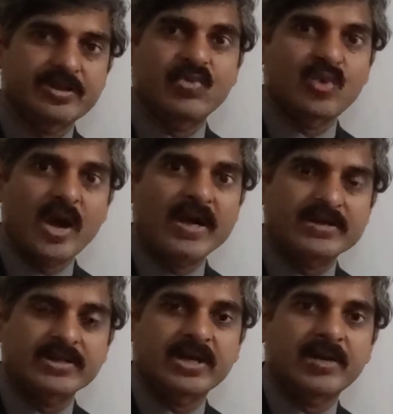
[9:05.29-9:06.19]
requires
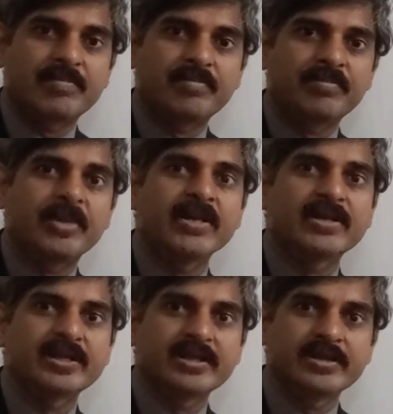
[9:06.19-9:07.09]
a
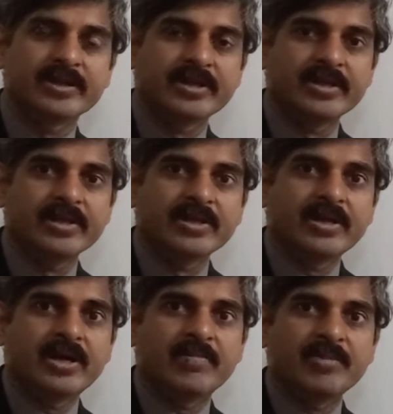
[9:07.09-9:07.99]
maybe
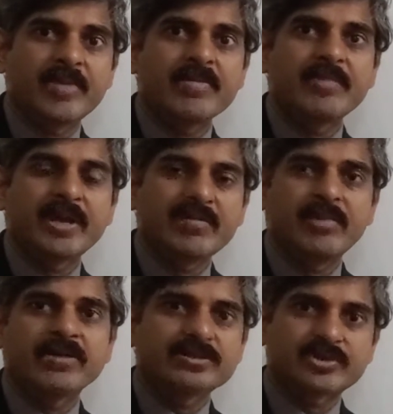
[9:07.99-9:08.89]
many
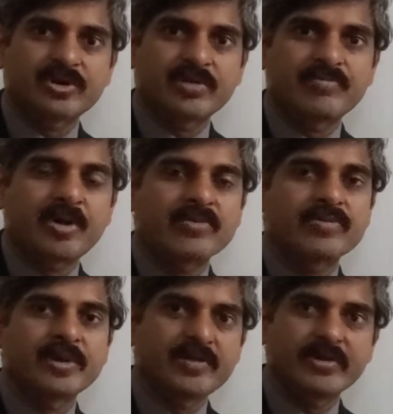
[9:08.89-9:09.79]
months or
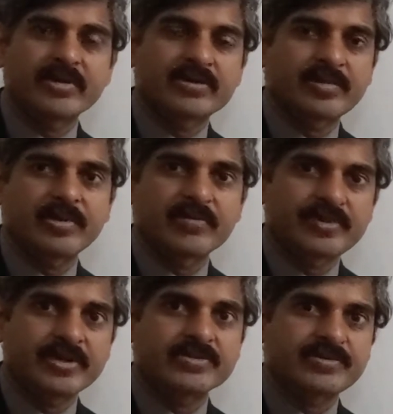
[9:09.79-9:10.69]
possibly even a couple of
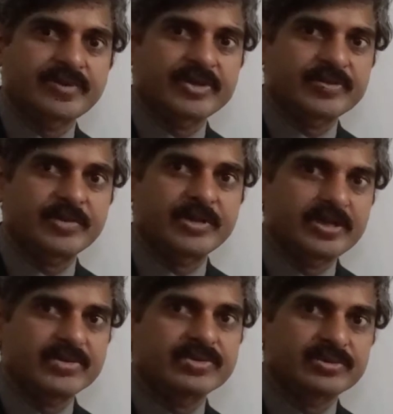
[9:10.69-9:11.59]
years of
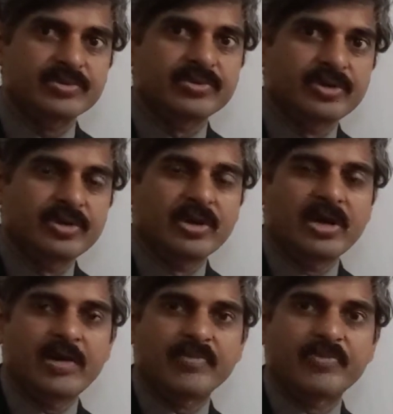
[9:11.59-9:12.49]
expertise to
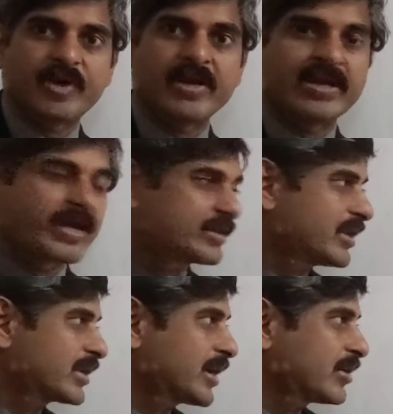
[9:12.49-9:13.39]
finally get
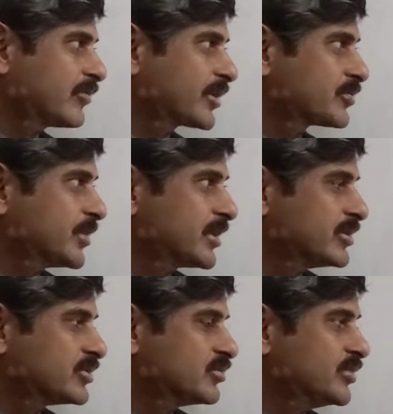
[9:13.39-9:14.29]
that kind of
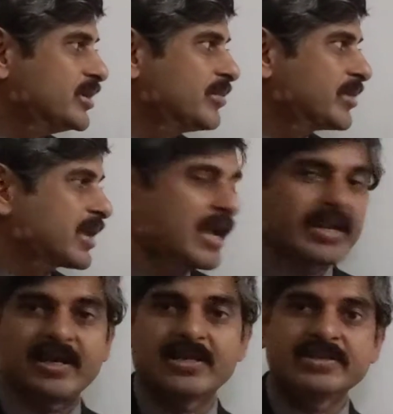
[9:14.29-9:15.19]
expertise to be a
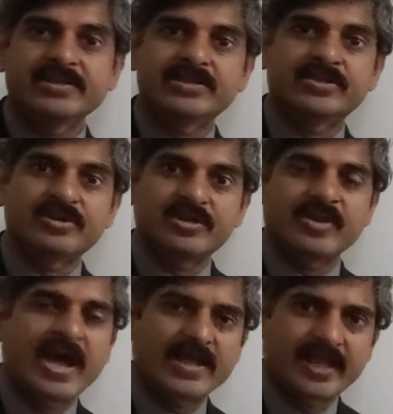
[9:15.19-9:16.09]
mechanical engineer to
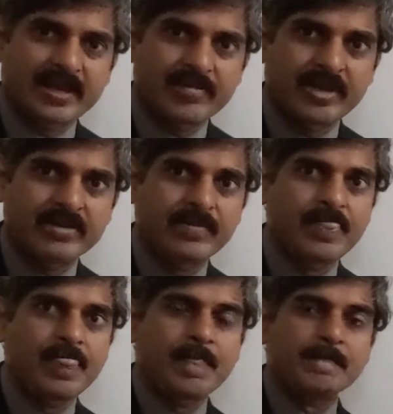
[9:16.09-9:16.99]
design that. But
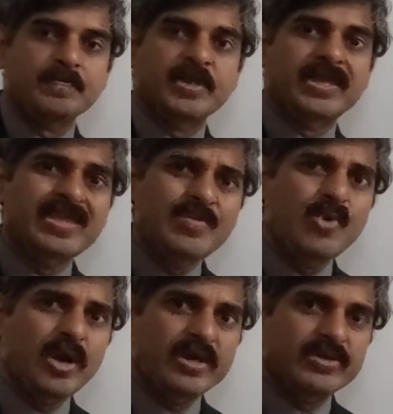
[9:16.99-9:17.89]
the key
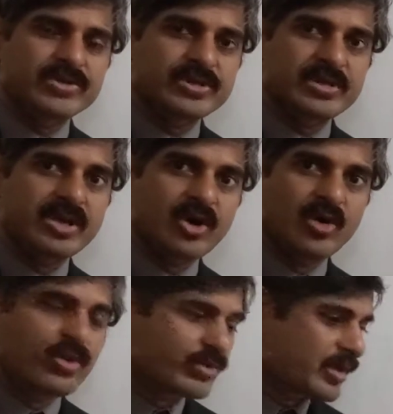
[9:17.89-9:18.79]
point is you should know
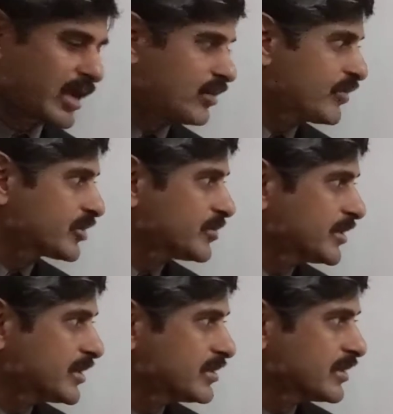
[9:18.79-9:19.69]
those kind of
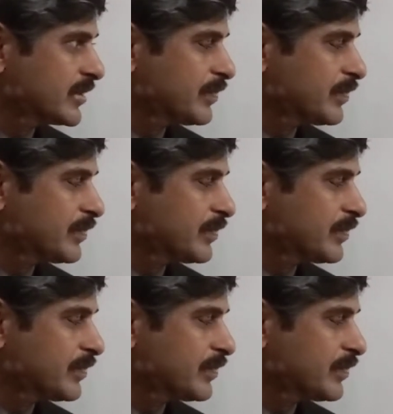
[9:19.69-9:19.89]
expertise, and